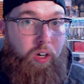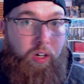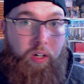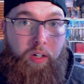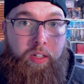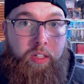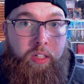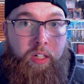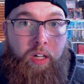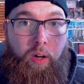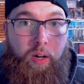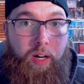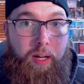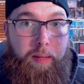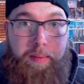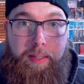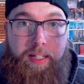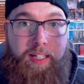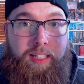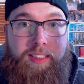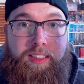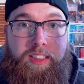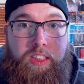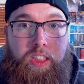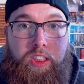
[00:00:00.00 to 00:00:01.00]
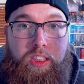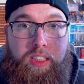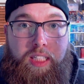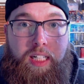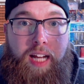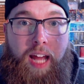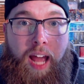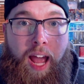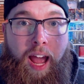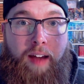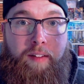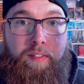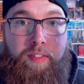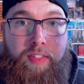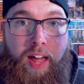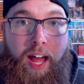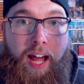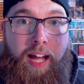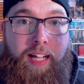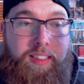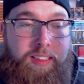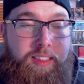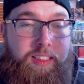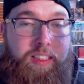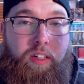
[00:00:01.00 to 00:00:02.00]
you know what I mean? It's just gonna have
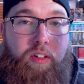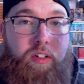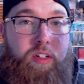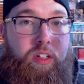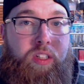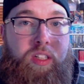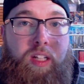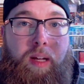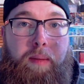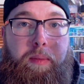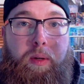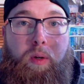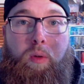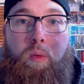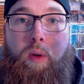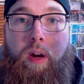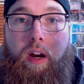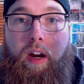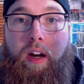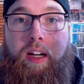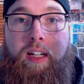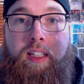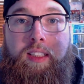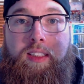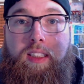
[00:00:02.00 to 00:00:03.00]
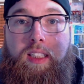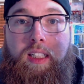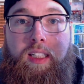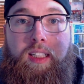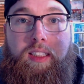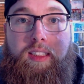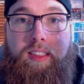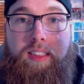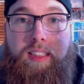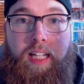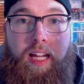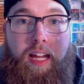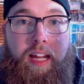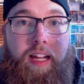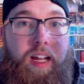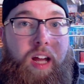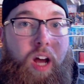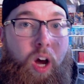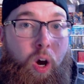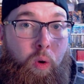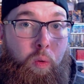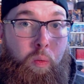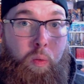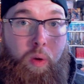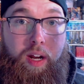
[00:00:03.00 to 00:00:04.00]
that serial number where it's gonna say
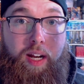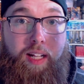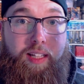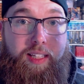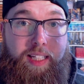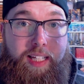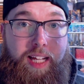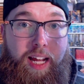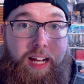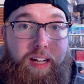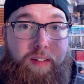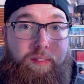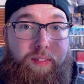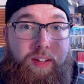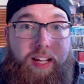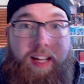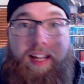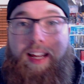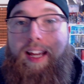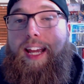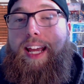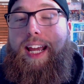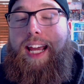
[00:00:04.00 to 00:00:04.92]
a 1 at the end of it,